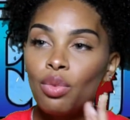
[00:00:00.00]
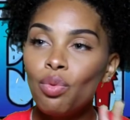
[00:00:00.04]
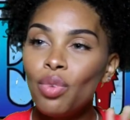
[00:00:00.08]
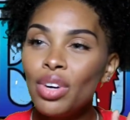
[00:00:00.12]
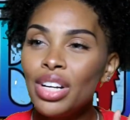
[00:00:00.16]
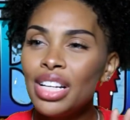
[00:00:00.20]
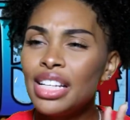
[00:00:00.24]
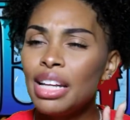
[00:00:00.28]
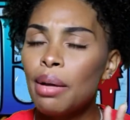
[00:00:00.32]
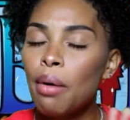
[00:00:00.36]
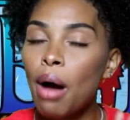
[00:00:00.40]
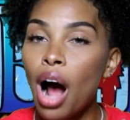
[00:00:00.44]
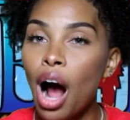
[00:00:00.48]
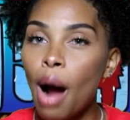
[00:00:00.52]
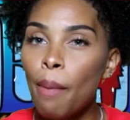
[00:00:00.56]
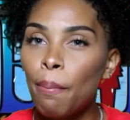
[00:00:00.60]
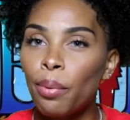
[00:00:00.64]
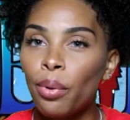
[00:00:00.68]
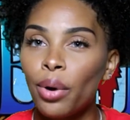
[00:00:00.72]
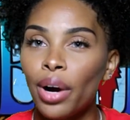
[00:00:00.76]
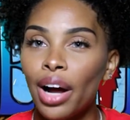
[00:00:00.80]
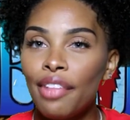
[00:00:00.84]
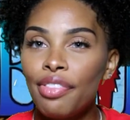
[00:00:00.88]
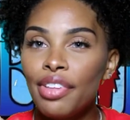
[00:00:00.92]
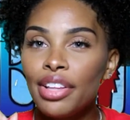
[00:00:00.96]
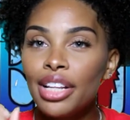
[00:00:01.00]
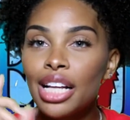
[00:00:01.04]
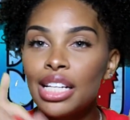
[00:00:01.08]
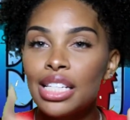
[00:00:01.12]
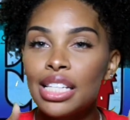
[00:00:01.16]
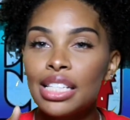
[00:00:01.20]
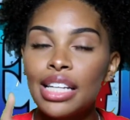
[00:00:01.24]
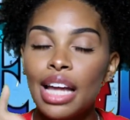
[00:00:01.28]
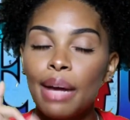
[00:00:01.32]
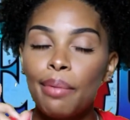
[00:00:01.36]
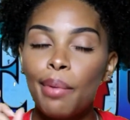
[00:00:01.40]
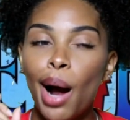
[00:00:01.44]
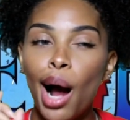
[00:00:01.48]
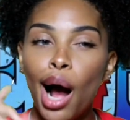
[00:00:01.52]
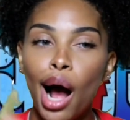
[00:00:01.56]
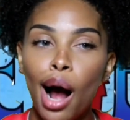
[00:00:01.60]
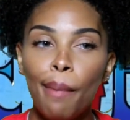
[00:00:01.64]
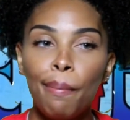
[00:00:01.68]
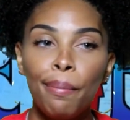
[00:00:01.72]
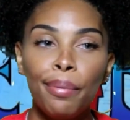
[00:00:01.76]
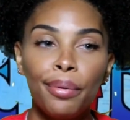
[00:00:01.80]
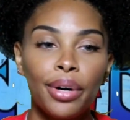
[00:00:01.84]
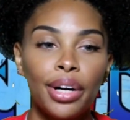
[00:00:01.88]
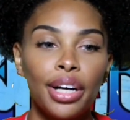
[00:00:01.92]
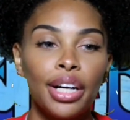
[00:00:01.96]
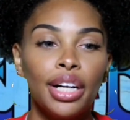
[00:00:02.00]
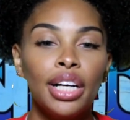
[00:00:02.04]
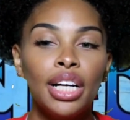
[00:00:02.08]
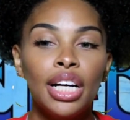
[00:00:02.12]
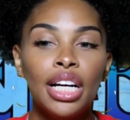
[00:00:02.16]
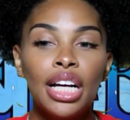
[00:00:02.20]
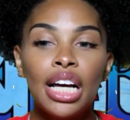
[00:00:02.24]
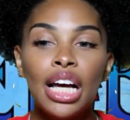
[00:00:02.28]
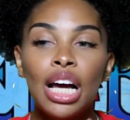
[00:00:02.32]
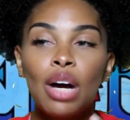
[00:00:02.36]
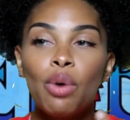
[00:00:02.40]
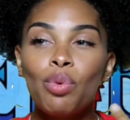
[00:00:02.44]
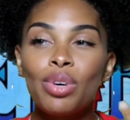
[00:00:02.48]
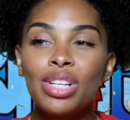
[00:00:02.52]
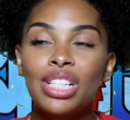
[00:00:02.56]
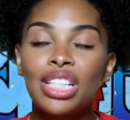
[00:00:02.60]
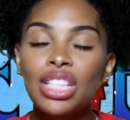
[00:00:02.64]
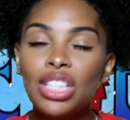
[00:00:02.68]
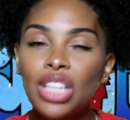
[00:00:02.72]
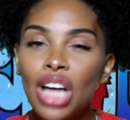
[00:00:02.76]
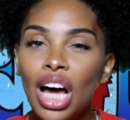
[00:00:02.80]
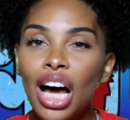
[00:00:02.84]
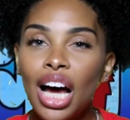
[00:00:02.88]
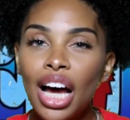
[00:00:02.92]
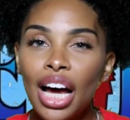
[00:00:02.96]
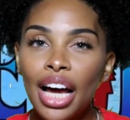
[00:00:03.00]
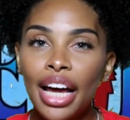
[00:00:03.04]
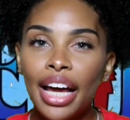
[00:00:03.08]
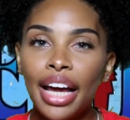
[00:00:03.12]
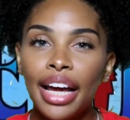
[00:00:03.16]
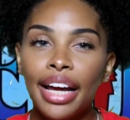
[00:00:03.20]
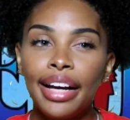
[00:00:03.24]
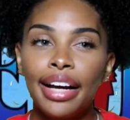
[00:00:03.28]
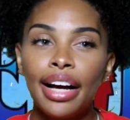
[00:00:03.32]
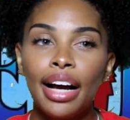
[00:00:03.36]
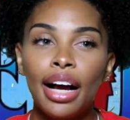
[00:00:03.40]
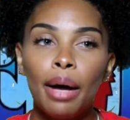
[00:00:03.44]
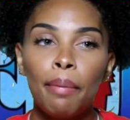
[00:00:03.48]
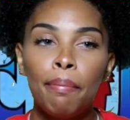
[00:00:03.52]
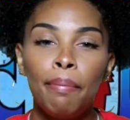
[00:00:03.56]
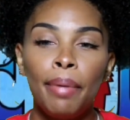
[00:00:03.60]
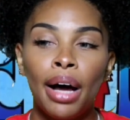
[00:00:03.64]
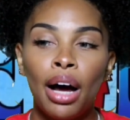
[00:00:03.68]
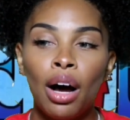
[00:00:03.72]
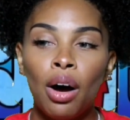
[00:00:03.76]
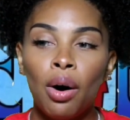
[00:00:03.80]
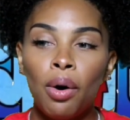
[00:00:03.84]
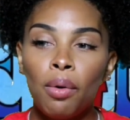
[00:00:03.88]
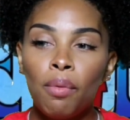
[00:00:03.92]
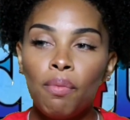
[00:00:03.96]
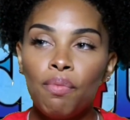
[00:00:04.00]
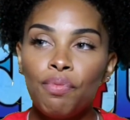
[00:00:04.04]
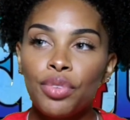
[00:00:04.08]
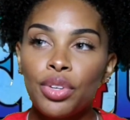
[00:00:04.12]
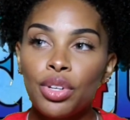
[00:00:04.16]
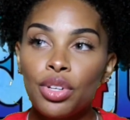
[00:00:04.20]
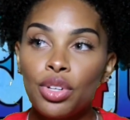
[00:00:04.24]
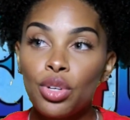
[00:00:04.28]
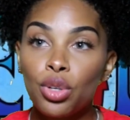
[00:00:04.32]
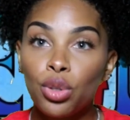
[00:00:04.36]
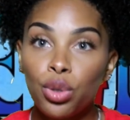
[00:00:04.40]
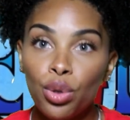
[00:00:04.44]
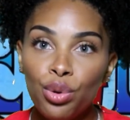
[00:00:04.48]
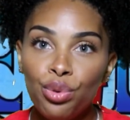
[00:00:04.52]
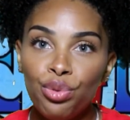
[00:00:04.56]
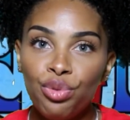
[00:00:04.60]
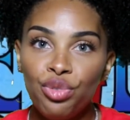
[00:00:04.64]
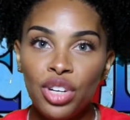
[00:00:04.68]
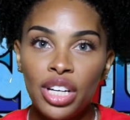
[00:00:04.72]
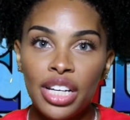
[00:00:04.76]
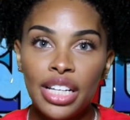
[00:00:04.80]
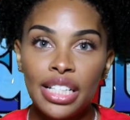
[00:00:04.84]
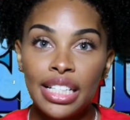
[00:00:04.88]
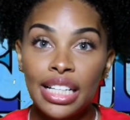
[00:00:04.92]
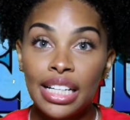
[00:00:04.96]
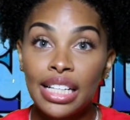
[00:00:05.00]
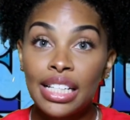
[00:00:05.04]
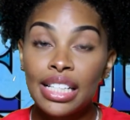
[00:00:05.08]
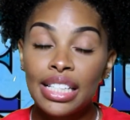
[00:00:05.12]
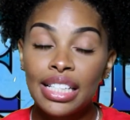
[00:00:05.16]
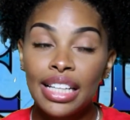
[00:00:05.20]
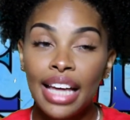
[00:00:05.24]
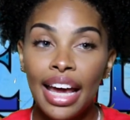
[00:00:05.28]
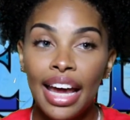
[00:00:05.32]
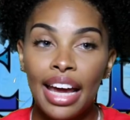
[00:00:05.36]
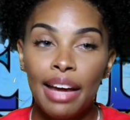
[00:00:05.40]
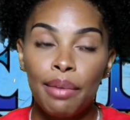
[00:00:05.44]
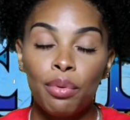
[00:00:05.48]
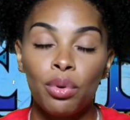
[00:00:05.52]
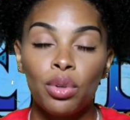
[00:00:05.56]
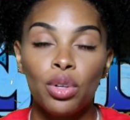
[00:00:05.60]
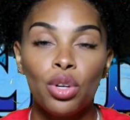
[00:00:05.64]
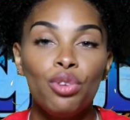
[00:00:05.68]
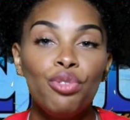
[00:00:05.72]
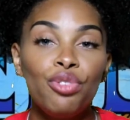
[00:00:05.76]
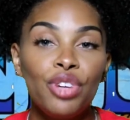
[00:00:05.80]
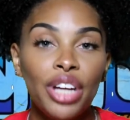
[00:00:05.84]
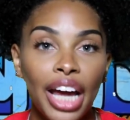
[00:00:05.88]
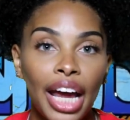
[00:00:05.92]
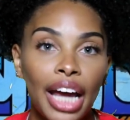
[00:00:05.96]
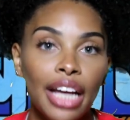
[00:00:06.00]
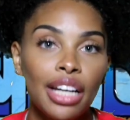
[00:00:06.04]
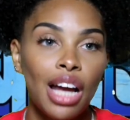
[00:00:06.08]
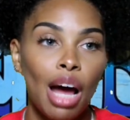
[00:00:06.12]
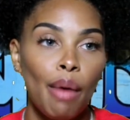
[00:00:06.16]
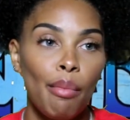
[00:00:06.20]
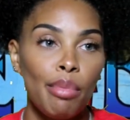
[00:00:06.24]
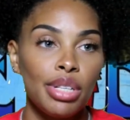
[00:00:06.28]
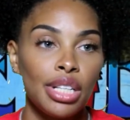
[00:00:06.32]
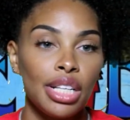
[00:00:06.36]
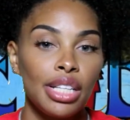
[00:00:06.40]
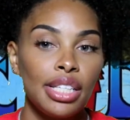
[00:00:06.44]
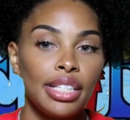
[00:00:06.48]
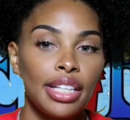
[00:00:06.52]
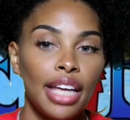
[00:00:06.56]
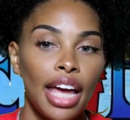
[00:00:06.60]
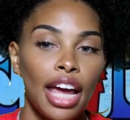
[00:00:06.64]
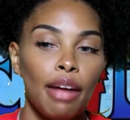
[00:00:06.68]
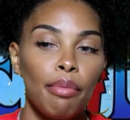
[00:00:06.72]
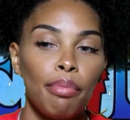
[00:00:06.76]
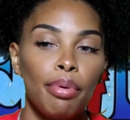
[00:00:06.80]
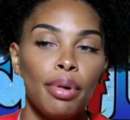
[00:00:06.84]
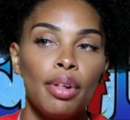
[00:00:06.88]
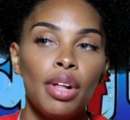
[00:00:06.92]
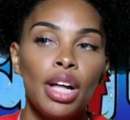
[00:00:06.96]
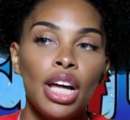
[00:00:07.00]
his name? Opera. I think that's his name. Opera was lying about Luffy's escape. Well, Luffy and Nami's escape.